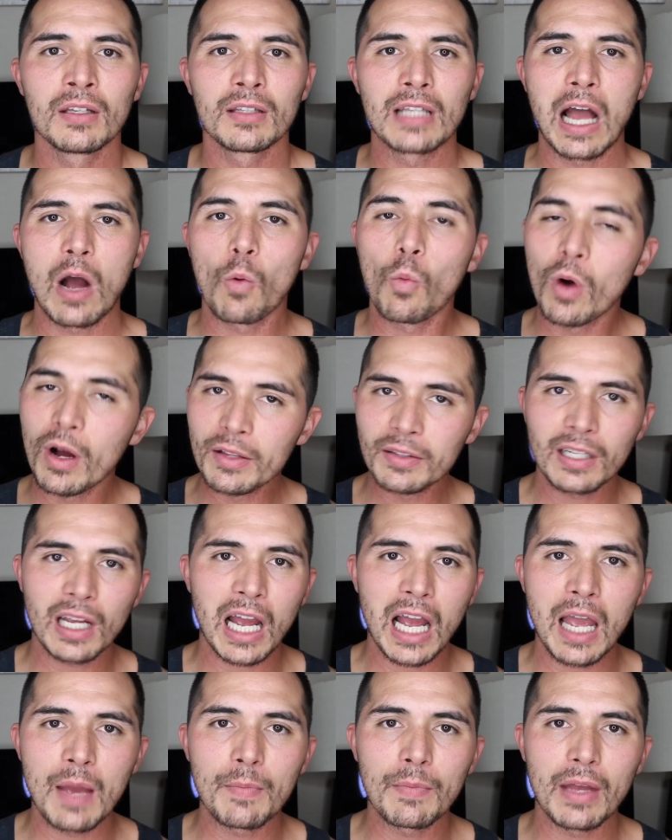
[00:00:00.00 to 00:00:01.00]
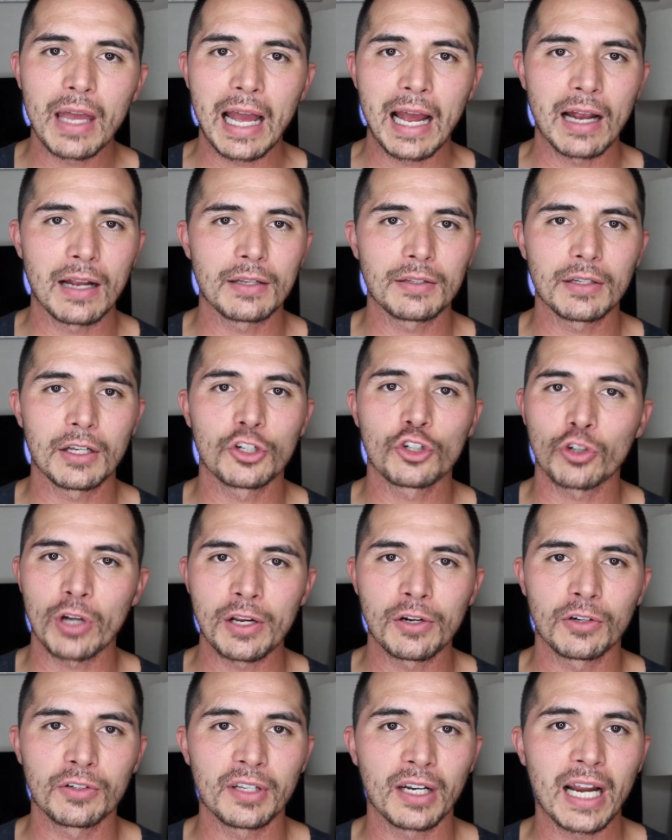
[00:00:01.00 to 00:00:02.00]
Not one time as a
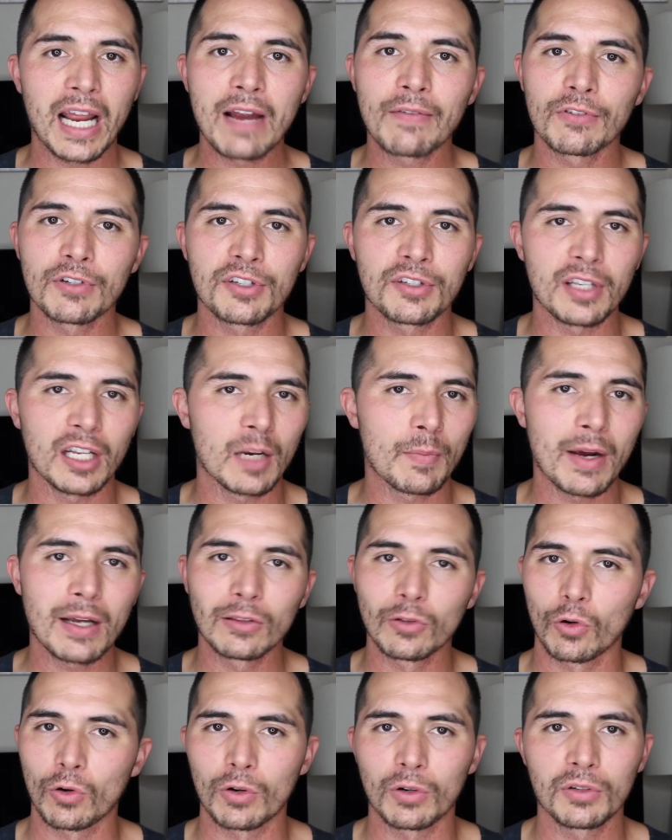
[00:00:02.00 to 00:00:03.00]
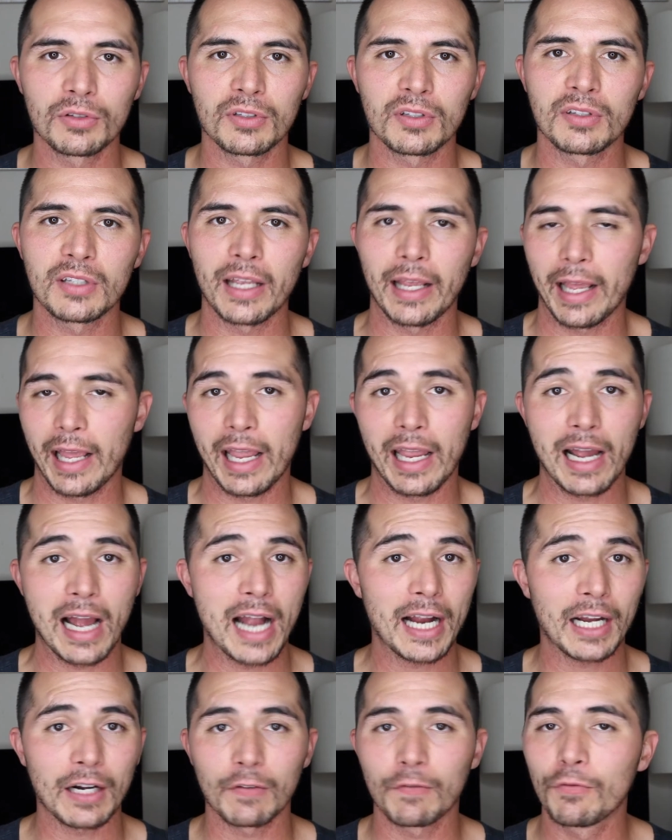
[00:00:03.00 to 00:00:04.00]
trainer did I ever sit on my laurels and say, hey,
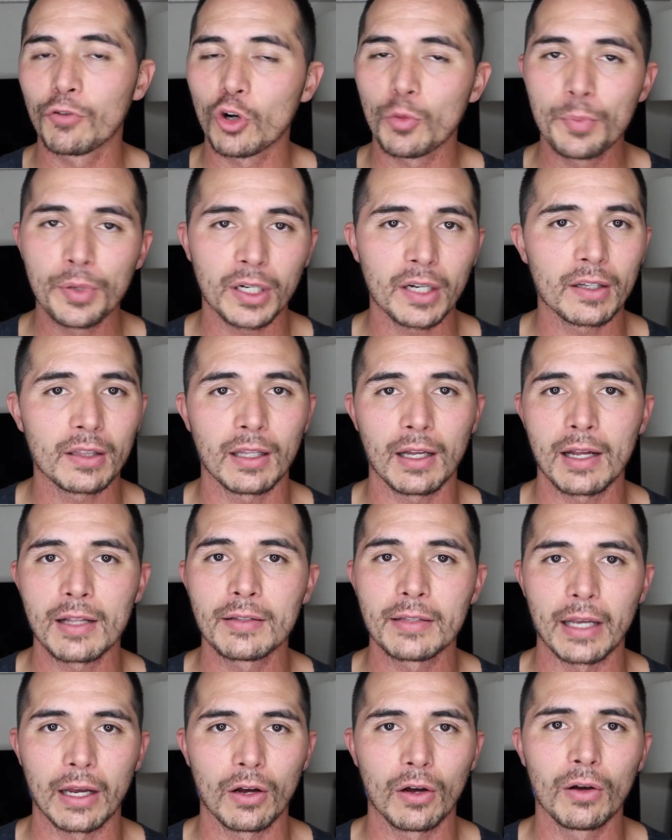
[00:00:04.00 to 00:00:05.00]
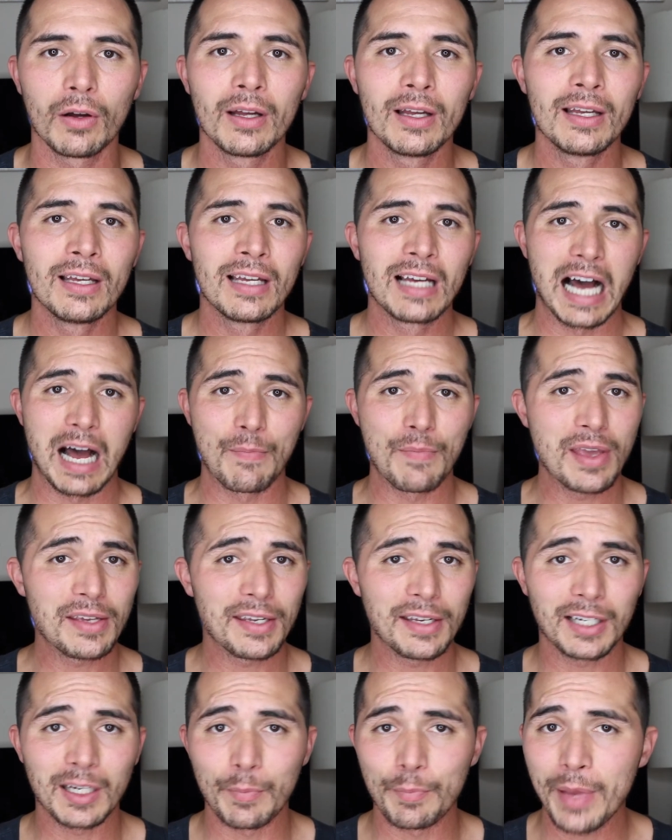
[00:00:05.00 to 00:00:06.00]
I got a full book of clientele, I'm
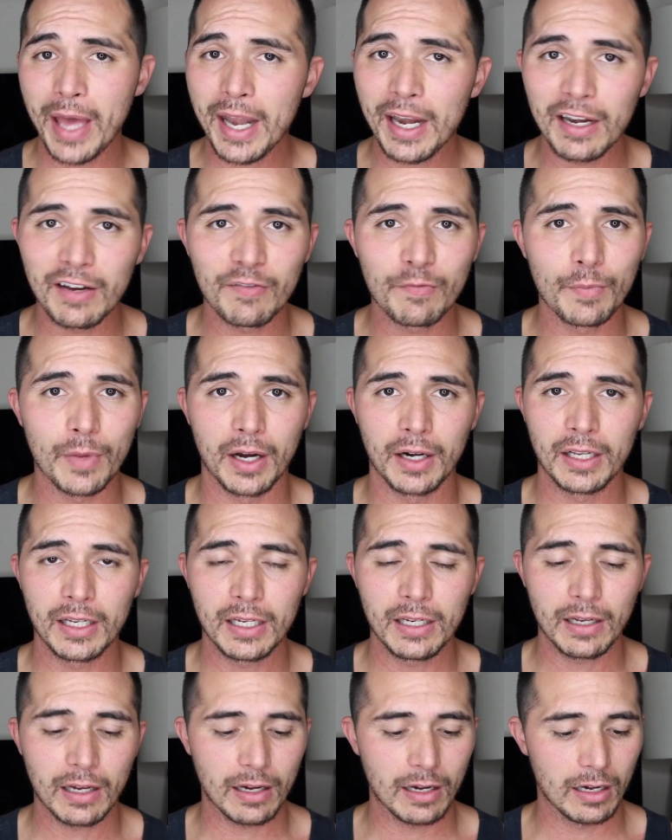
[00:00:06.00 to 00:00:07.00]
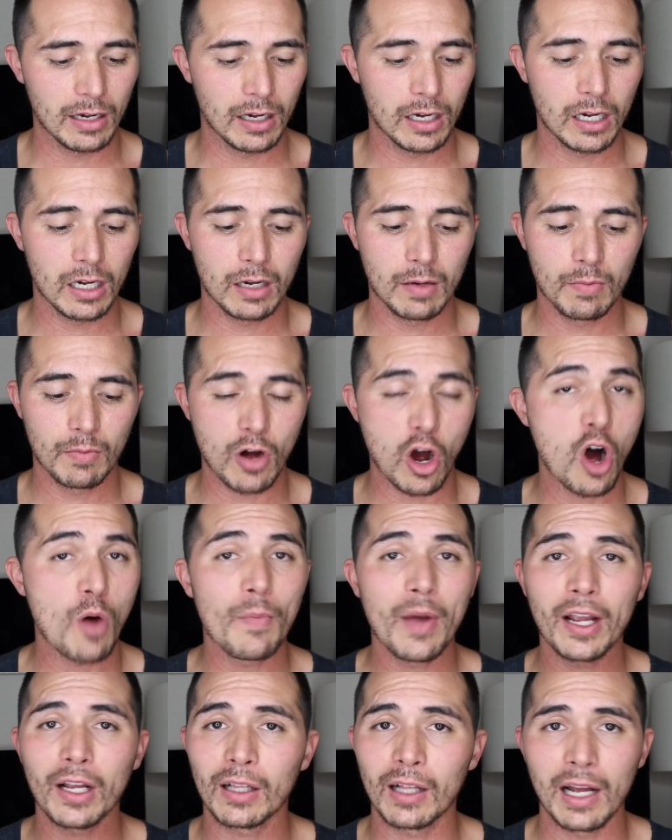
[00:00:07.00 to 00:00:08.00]
making competitive money, all
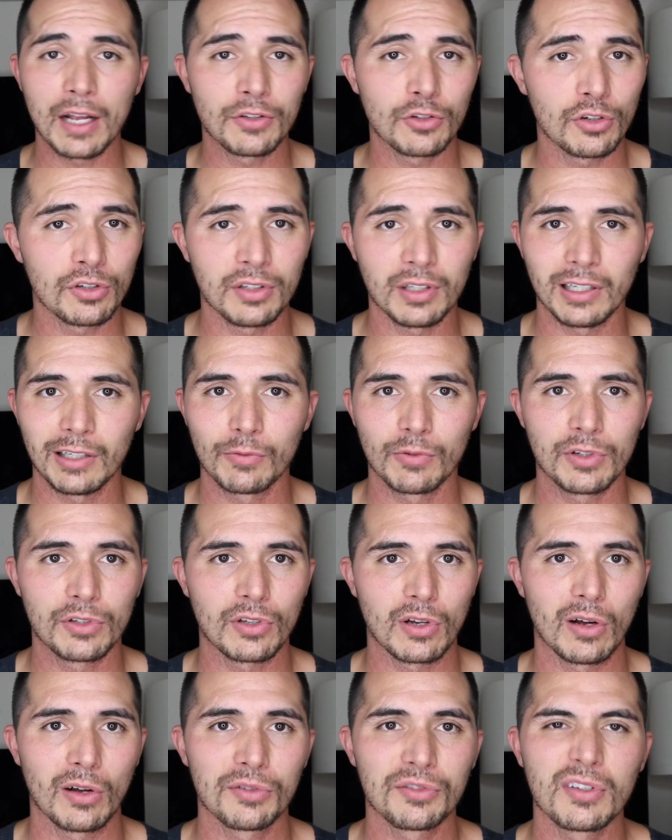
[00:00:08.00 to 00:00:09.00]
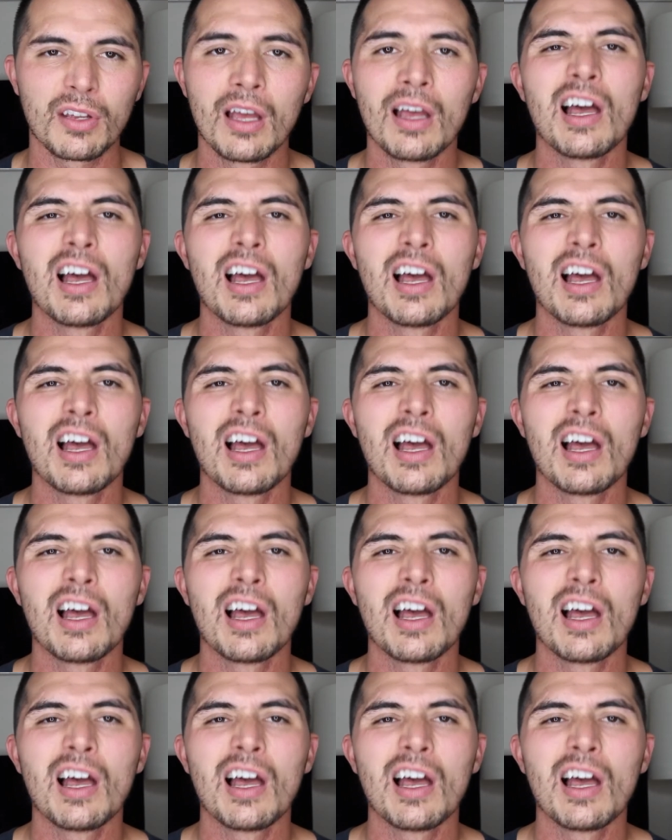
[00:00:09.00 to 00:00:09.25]
my clients are seeing results,